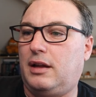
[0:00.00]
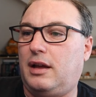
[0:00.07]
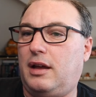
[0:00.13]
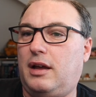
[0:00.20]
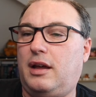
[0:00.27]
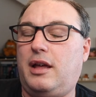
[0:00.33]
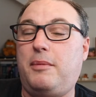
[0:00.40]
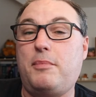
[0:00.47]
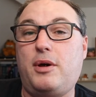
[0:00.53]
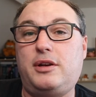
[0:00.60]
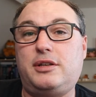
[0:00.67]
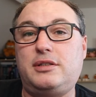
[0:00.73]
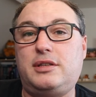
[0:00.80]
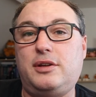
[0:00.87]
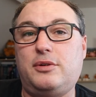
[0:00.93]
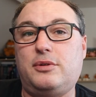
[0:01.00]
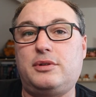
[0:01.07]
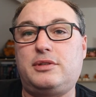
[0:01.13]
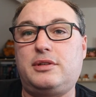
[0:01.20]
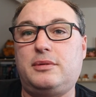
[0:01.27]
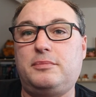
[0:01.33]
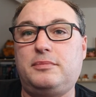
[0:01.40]
Emergency
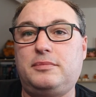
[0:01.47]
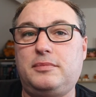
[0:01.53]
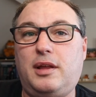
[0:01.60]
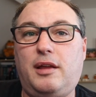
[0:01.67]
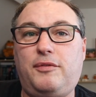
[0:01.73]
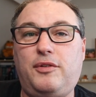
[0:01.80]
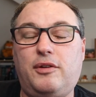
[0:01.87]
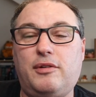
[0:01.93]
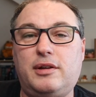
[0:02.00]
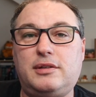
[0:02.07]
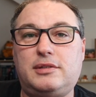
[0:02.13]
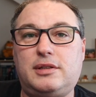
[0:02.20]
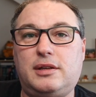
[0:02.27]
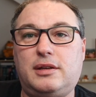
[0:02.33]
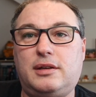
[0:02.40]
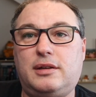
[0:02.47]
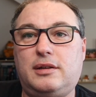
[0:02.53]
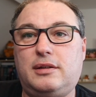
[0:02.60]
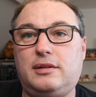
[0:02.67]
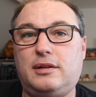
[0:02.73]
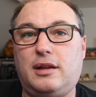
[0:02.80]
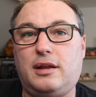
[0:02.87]
Awesome, if you're
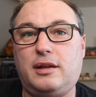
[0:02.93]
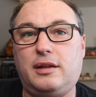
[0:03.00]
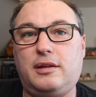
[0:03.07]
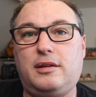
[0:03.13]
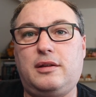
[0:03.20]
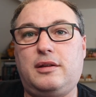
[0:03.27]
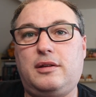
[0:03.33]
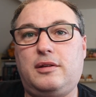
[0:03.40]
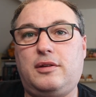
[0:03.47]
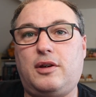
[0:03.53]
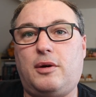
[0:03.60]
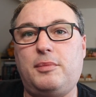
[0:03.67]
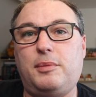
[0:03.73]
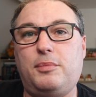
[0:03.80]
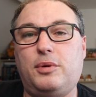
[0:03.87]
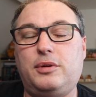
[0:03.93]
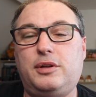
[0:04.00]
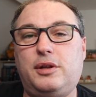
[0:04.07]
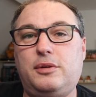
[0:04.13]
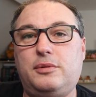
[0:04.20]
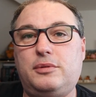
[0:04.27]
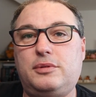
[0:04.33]
into like comic book
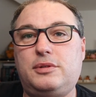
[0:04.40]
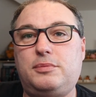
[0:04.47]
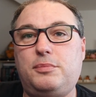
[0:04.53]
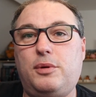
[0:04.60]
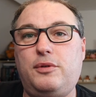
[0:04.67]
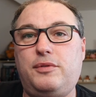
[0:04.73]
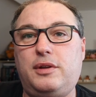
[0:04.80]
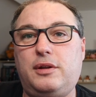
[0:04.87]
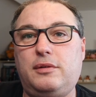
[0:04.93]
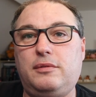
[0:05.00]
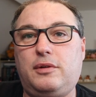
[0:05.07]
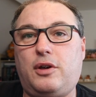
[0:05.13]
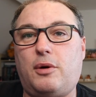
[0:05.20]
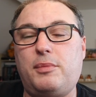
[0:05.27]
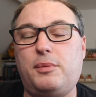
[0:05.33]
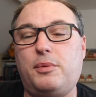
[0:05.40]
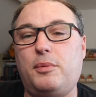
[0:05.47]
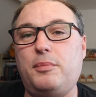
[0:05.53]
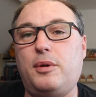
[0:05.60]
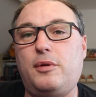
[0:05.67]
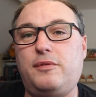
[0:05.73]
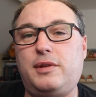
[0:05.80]
news, movie
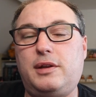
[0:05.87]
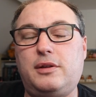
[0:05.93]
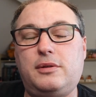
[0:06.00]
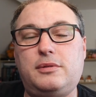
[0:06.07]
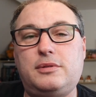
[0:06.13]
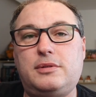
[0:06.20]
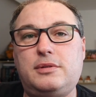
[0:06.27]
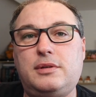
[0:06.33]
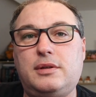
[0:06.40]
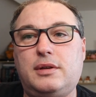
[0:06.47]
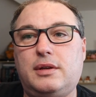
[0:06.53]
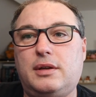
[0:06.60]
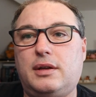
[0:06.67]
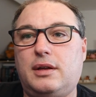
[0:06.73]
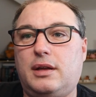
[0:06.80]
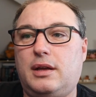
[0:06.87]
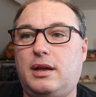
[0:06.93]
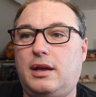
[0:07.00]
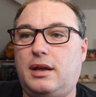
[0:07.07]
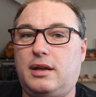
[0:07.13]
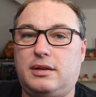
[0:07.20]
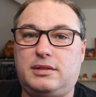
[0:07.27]
news,
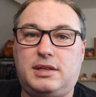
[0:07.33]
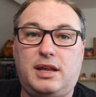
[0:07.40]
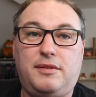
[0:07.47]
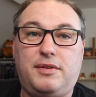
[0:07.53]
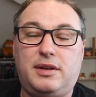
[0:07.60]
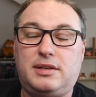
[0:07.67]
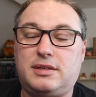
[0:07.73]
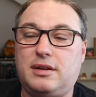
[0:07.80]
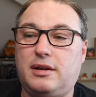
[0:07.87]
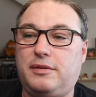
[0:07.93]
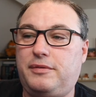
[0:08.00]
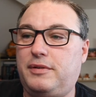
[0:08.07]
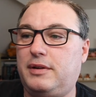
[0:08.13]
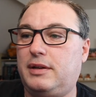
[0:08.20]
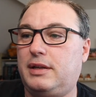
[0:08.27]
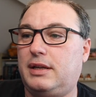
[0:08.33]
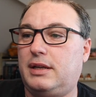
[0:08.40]
TV stuff.